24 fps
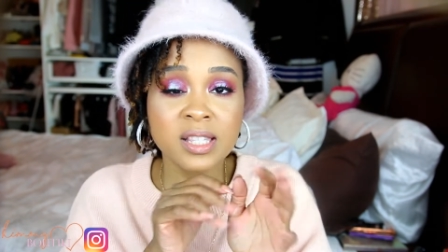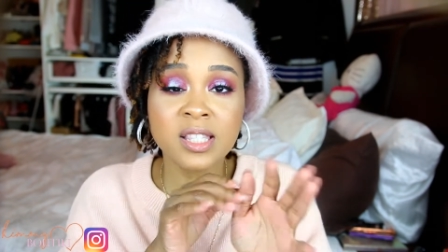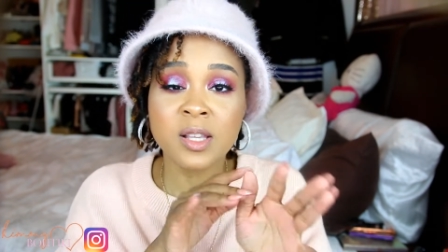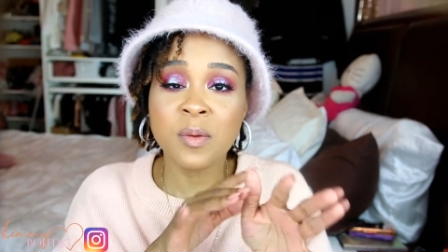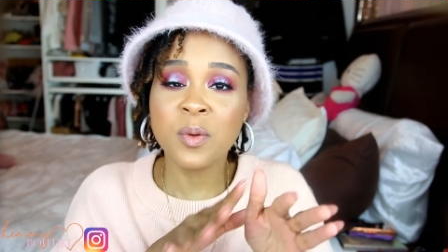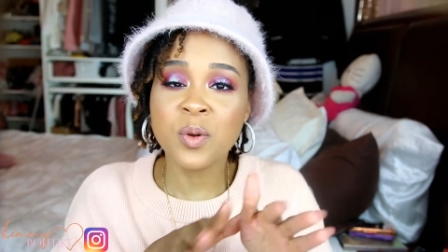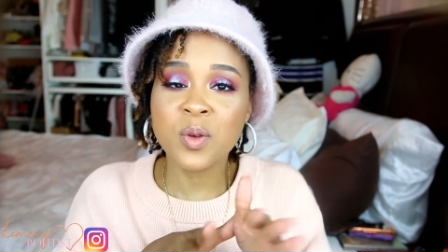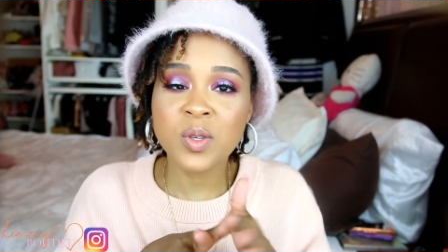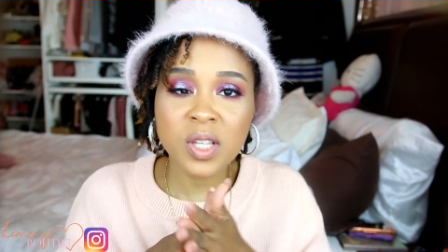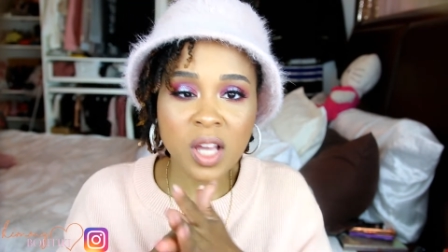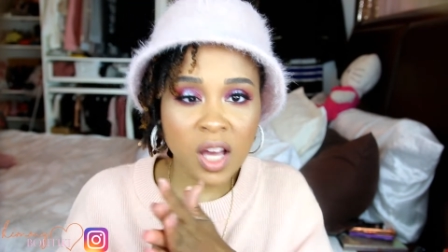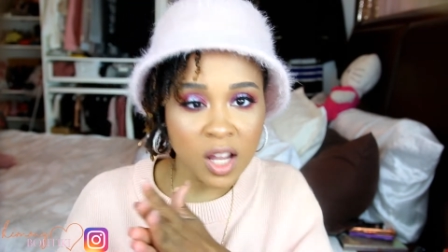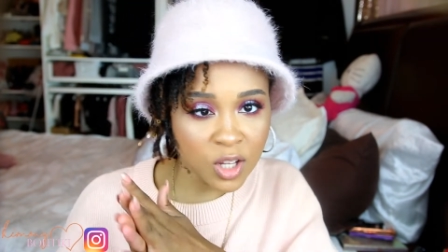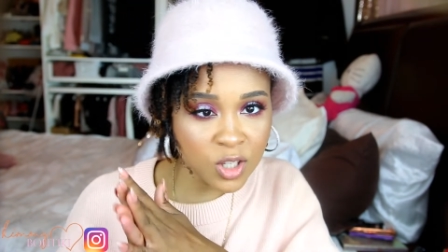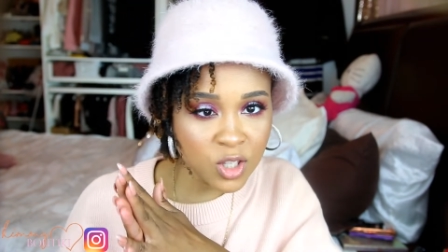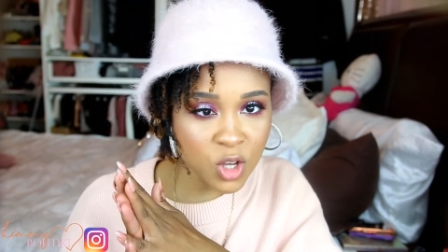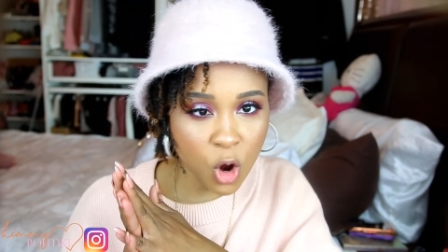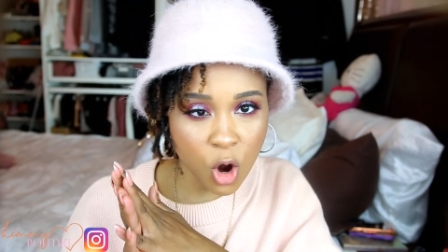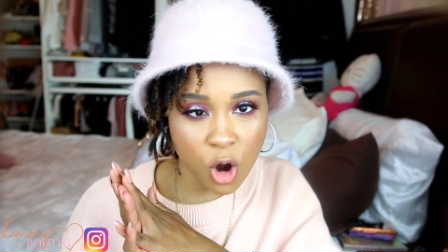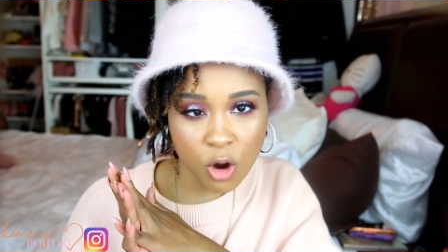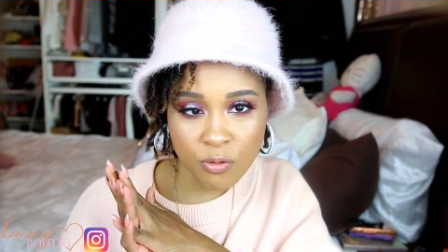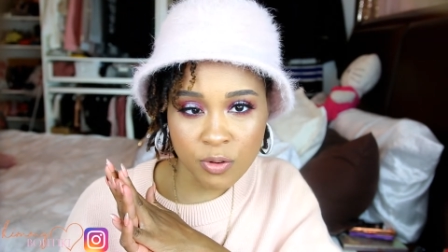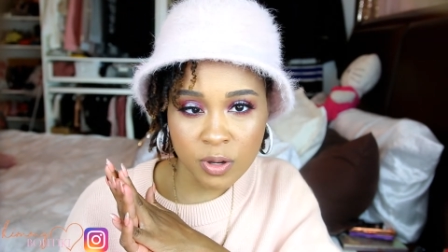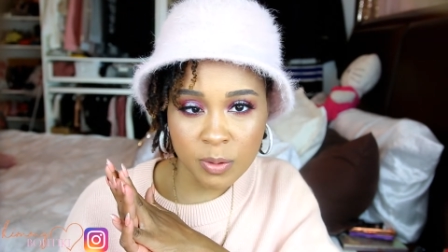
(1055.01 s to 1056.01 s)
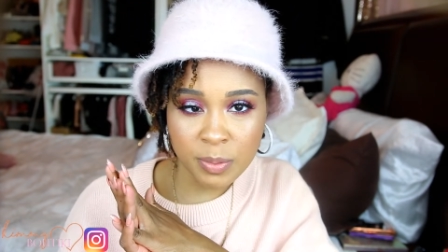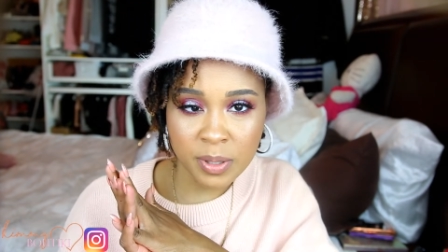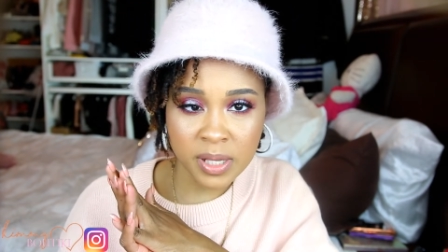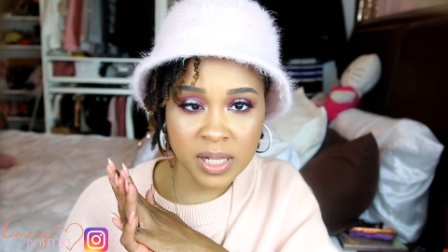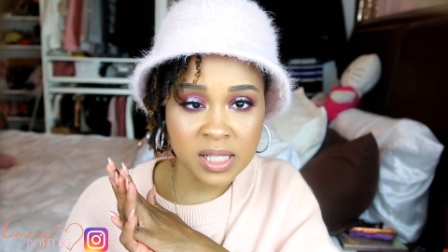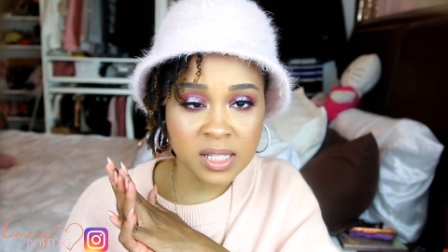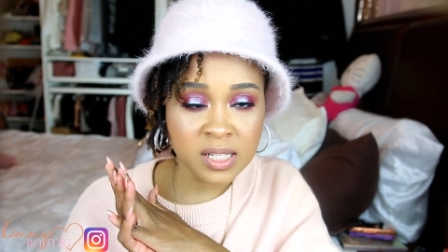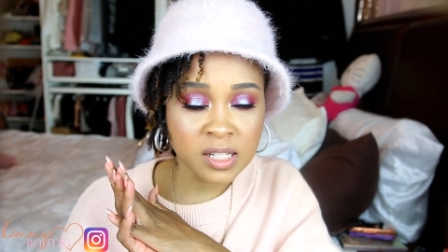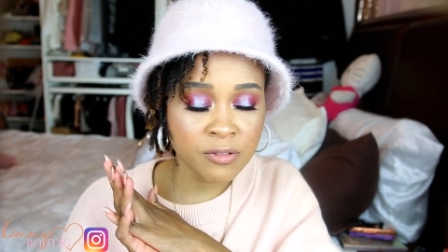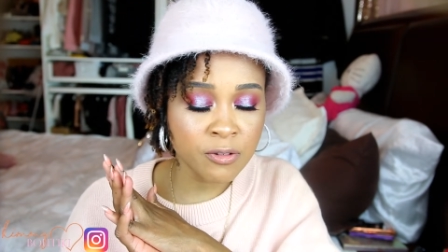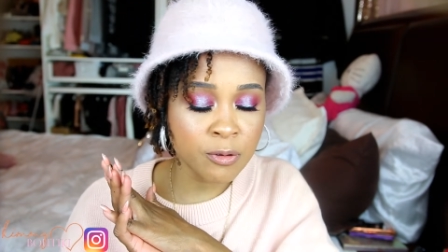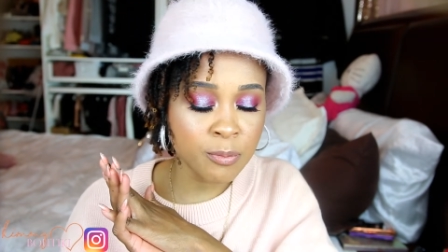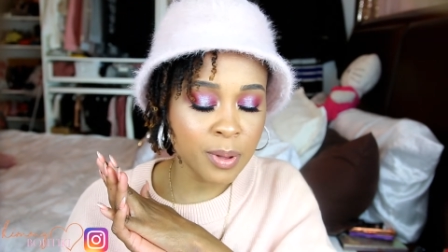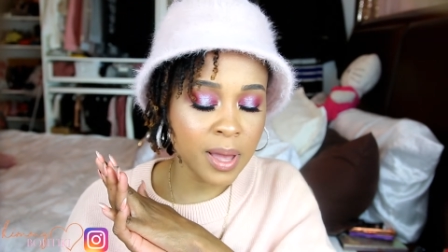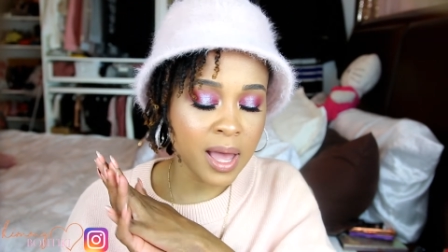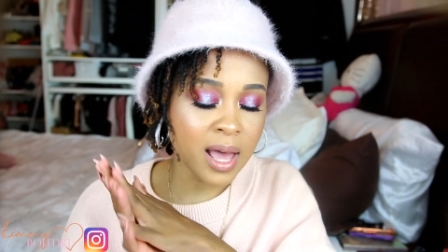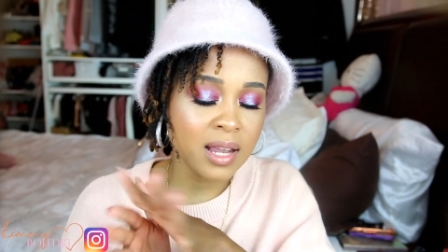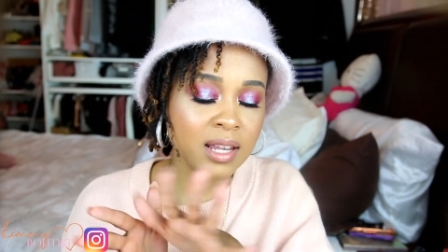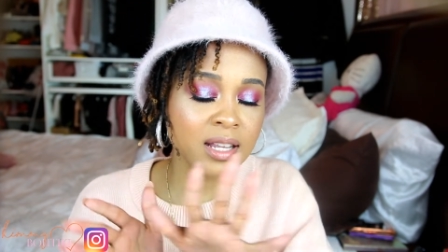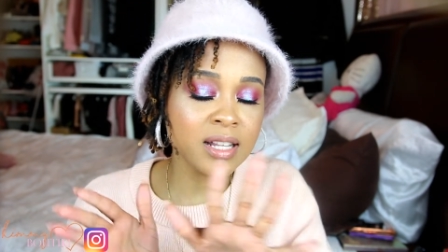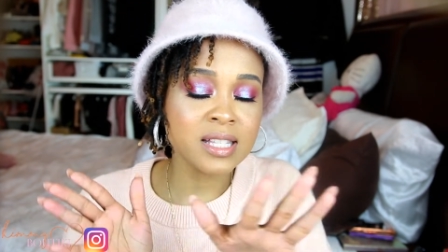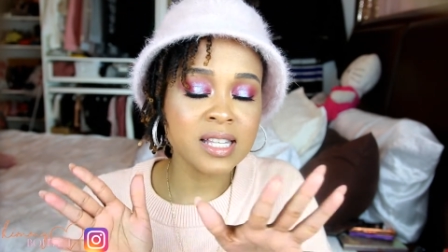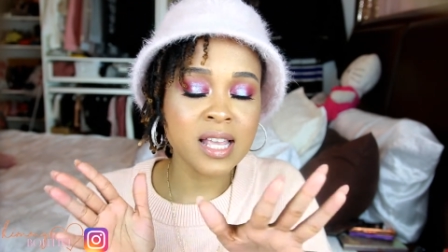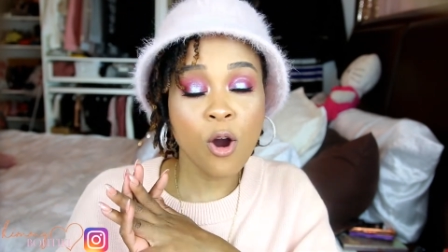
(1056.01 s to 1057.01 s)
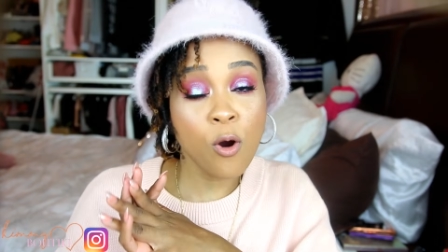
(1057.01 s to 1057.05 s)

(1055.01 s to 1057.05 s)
Some of those colors are repeats in different palettes.